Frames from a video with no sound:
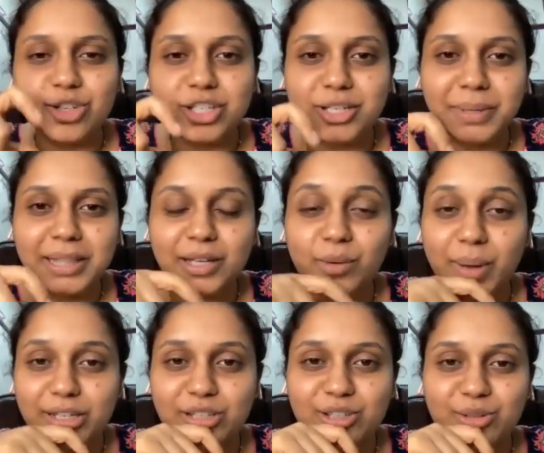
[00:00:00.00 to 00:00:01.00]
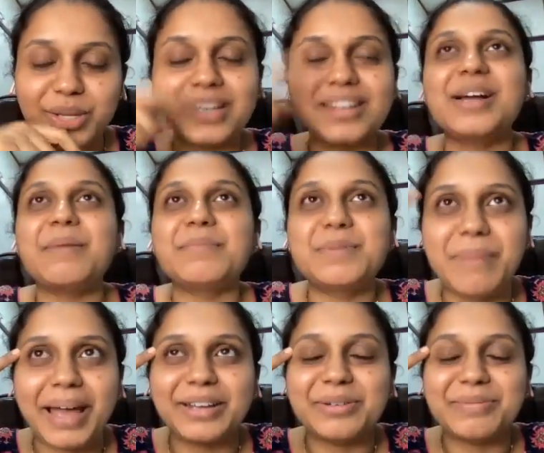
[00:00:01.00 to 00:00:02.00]
can you just repeat the question so that it comes
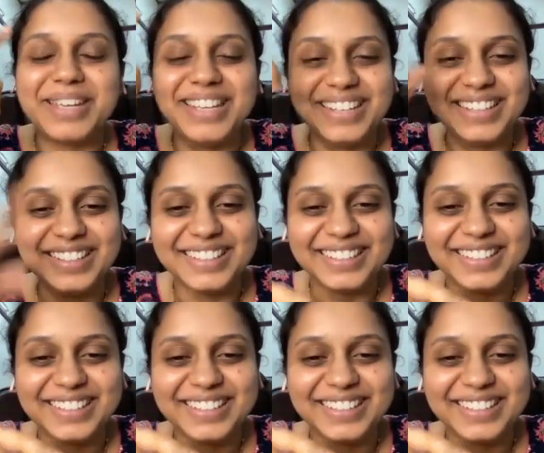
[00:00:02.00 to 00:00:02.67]
back to me?